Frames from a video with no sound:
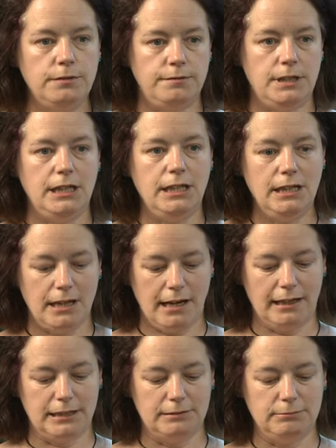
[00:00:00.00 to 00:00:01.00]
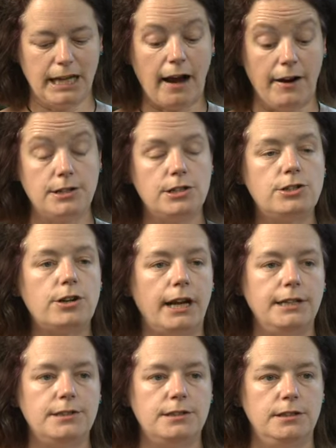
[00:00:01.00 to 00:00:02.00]
of the character
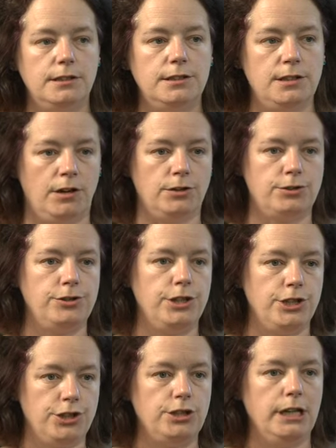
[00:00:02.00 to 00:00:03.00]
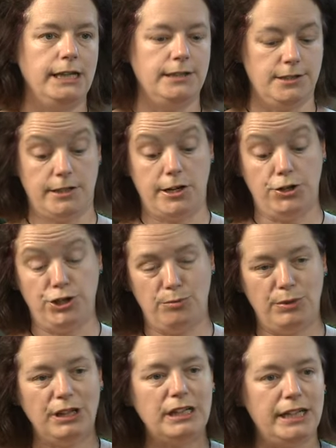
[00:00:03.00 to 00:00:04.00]
traits that are traditionally and
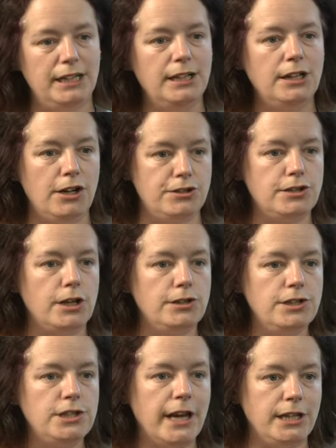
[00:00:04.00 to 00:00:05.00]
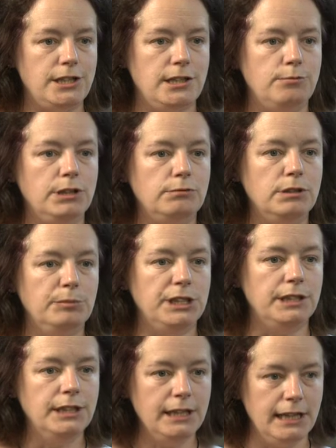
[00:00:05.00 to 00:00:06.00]
stereotypically associated with
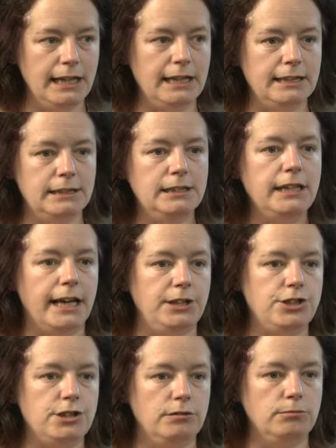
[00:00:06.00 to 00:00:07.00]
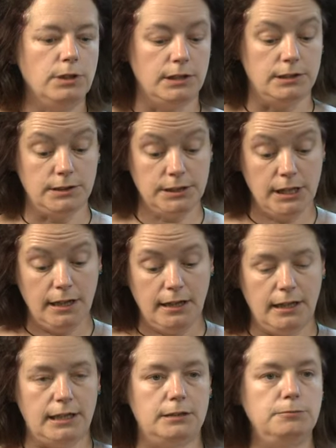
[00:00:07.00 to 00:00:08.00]
women in the ancient world.
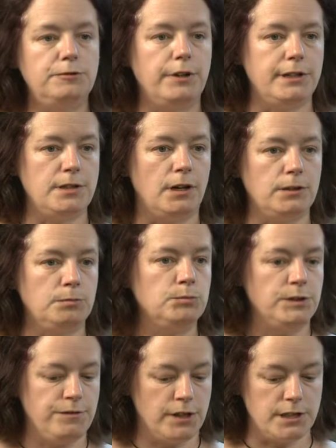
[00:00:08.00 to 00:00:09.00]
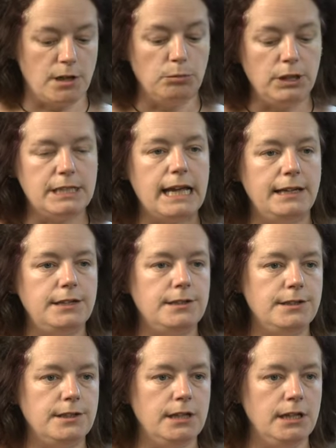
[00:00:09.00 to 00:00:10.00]
For example, a
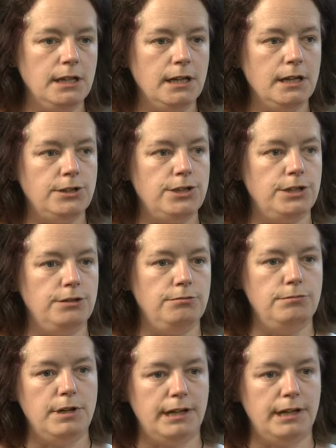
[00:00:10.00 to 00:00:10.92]
tendency to